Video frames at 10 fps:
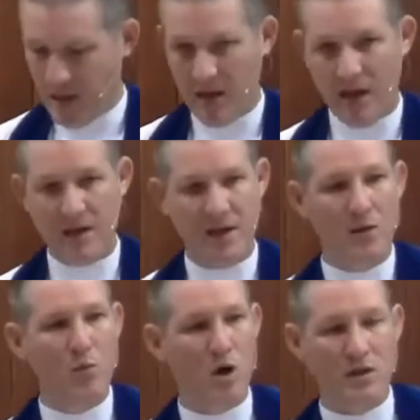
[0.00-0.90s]
And He
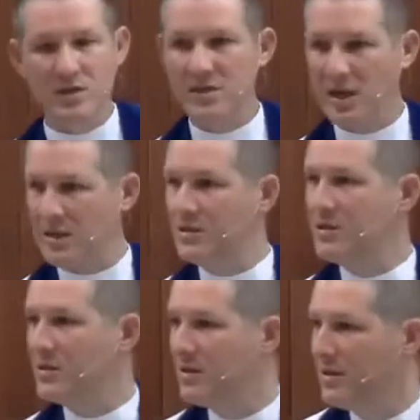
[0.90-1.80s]
wants
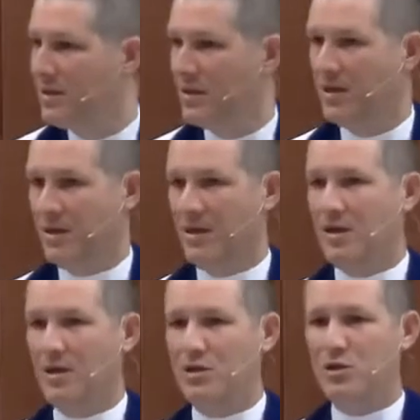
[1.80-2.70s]
us
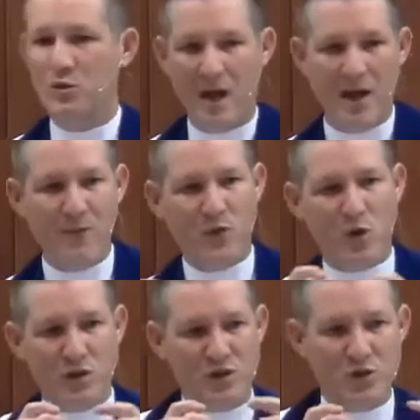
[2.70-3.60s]
to have
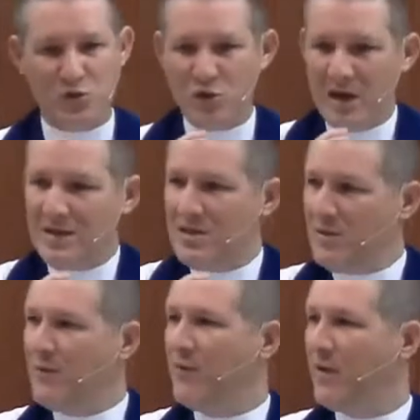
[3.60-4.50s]

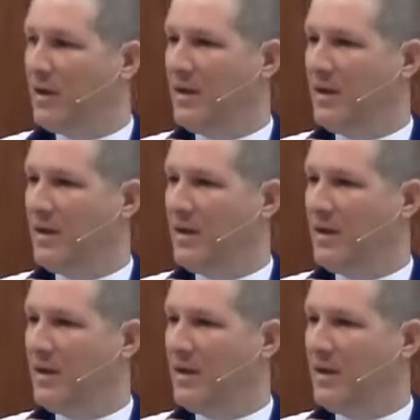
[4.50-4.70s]
constructive